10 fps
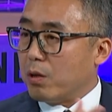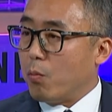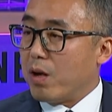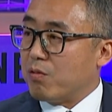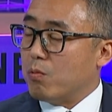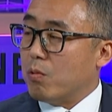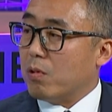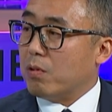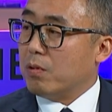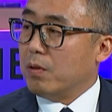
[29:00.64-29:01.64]
the Western
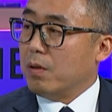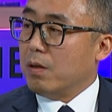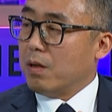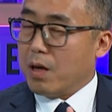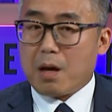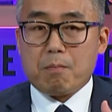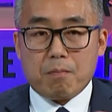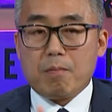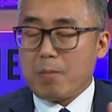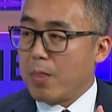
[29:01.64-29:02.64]
world, can,
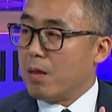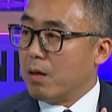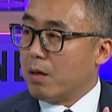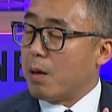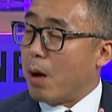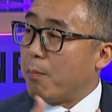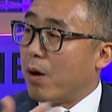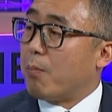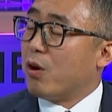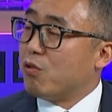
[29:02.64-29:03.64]
can
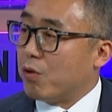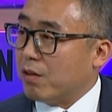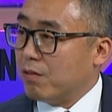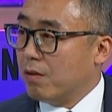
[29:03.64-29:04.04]
appreciate.